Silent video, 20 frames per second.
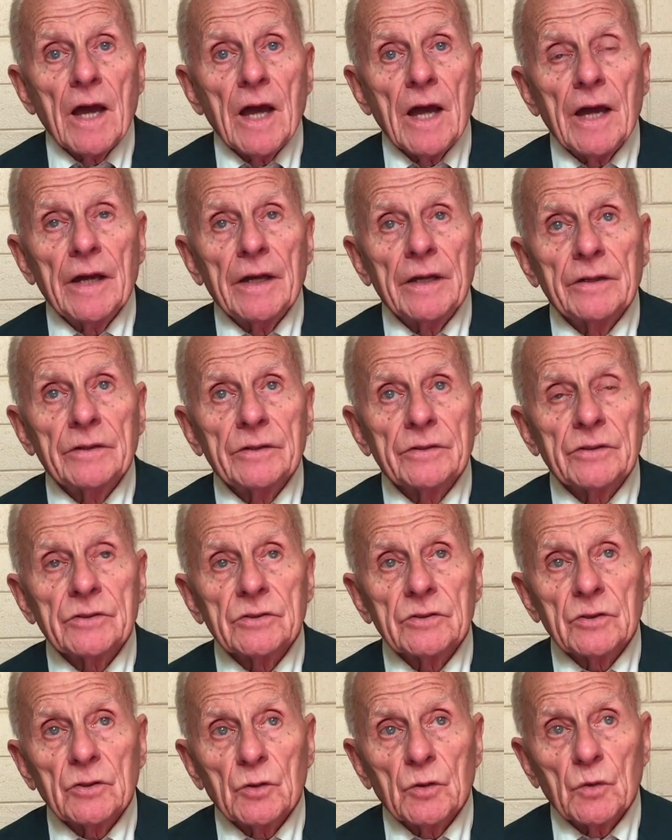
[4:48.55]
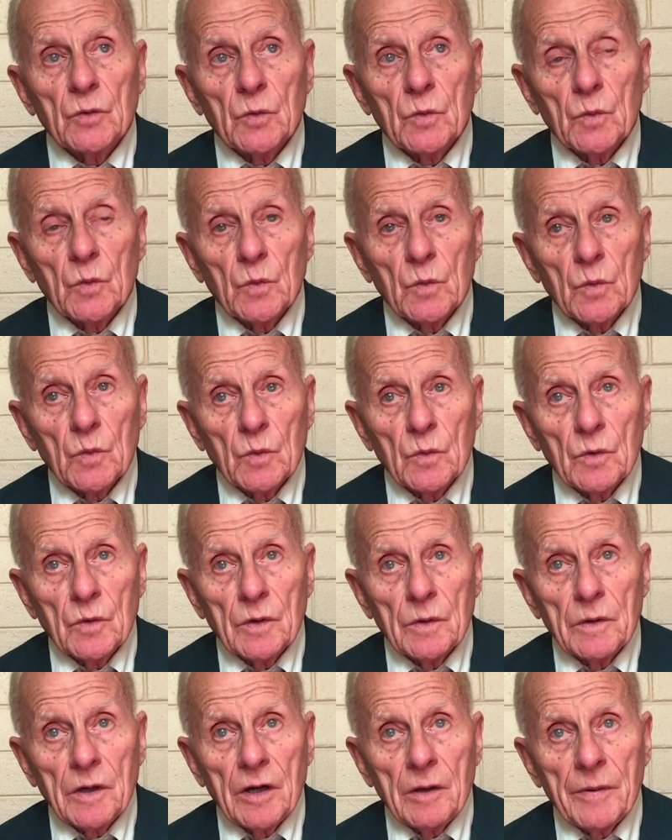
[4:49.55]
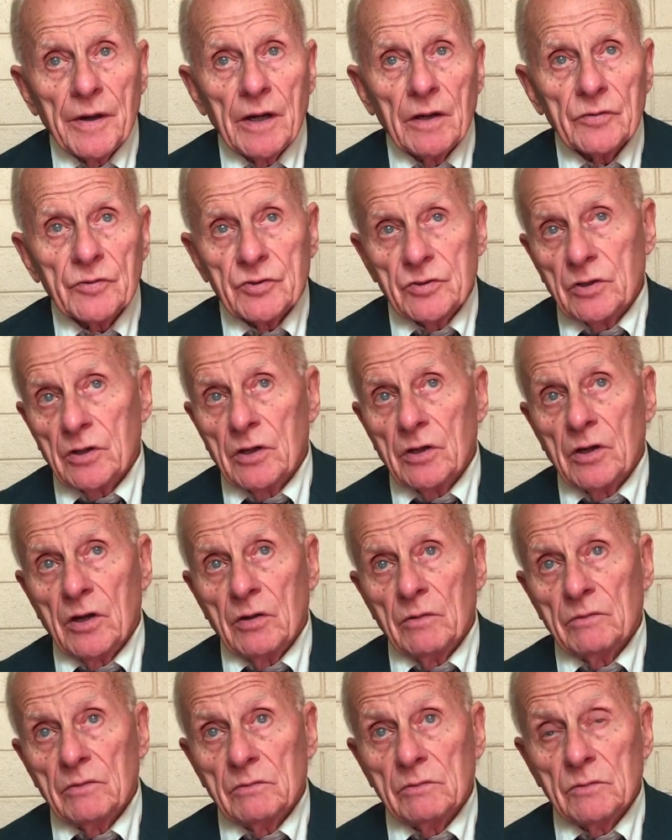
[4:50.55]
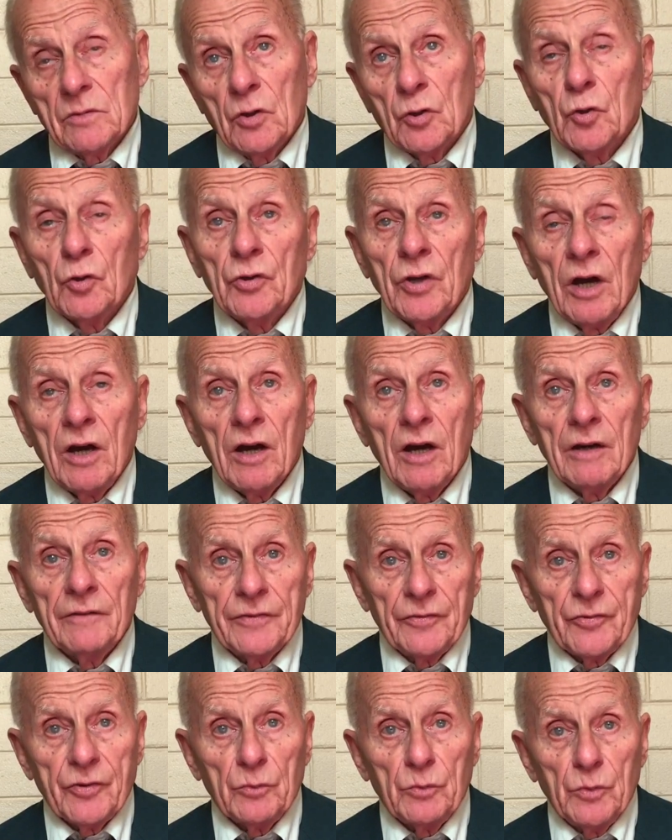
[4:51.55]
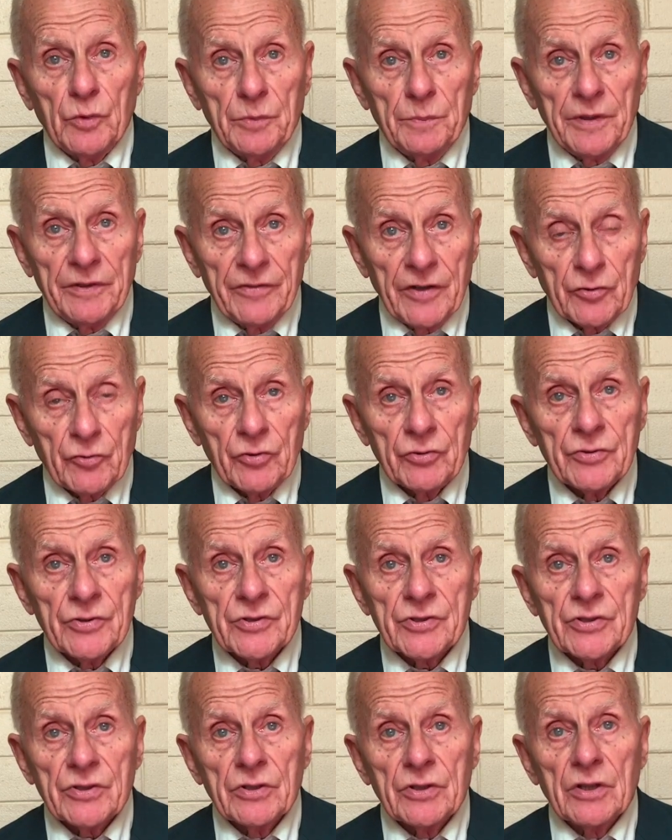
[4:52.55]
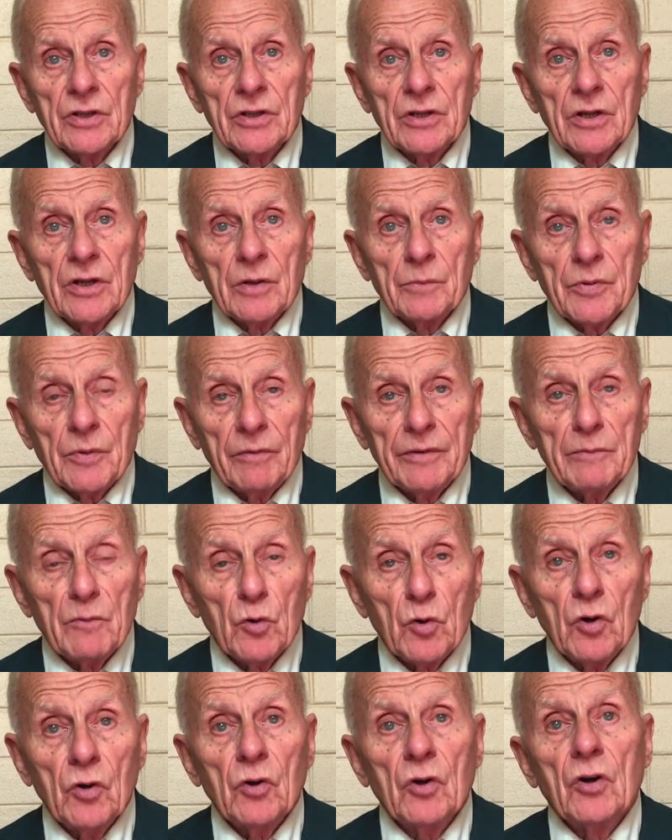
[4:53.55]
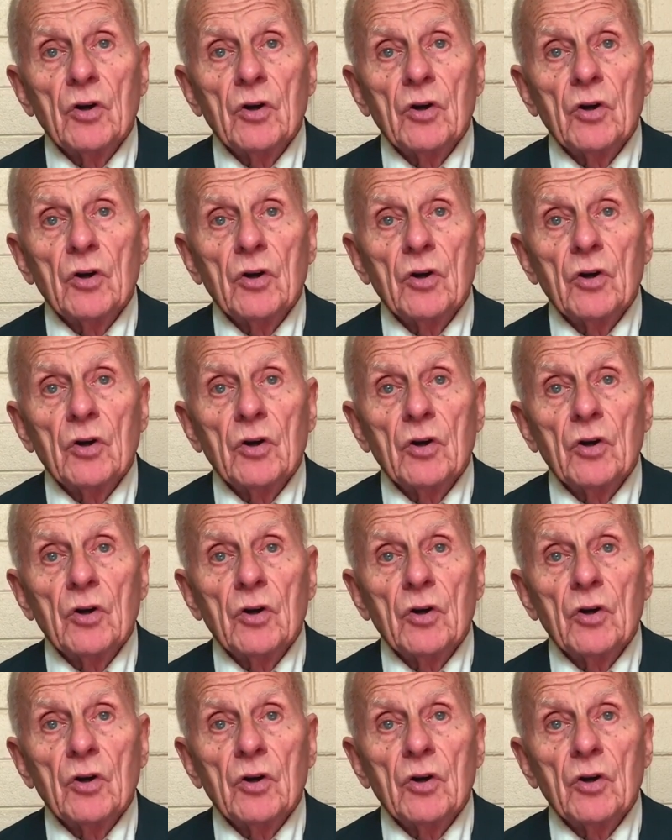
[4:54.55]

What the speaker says: and about a good half of them would be veterans, probably more.